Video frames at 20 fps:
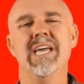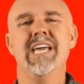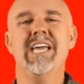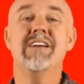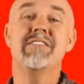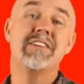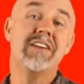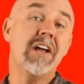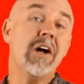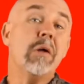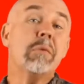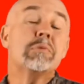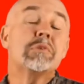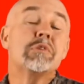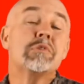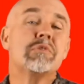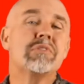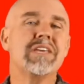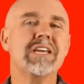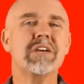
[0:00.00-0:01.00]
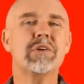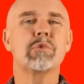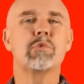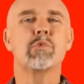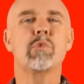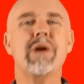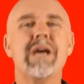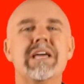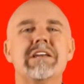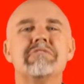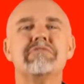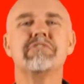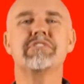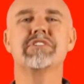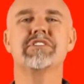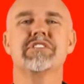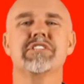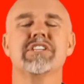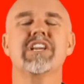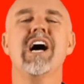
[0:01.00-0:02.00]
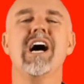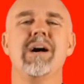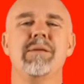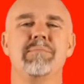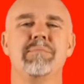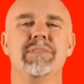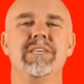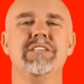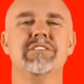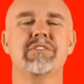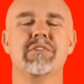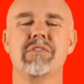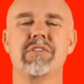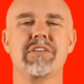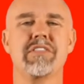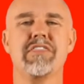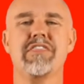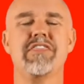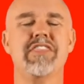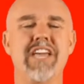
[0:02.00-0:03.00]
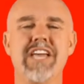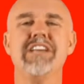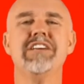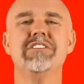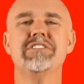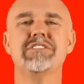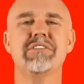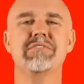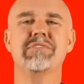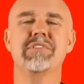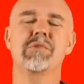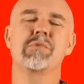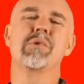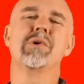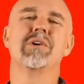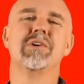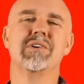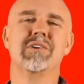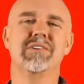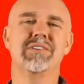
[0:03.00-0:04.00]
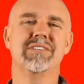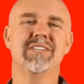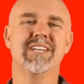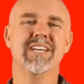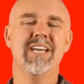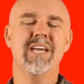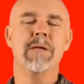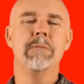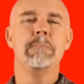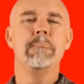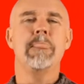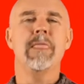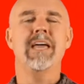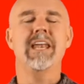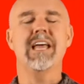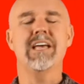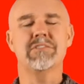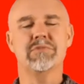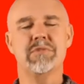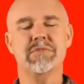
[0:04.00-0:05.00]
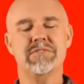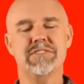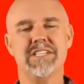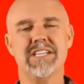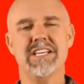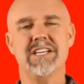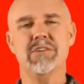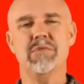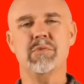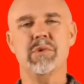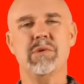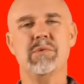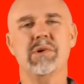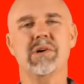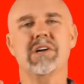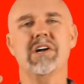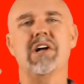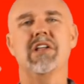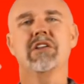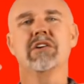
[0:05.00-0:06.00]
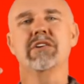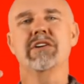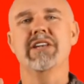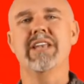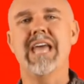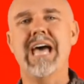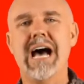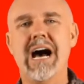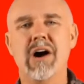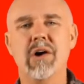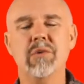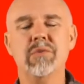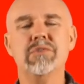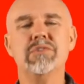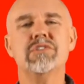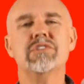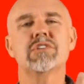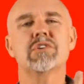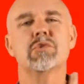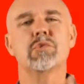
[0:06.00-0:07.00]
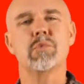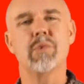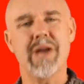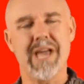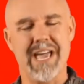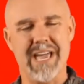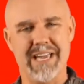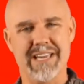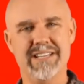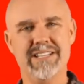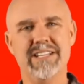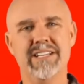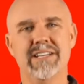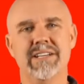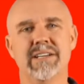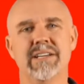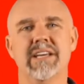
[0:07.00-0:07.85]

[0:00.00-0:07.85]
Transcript: If it helps you, think red for stop. These are the things of the world. And as we've seen, we will color nouns red.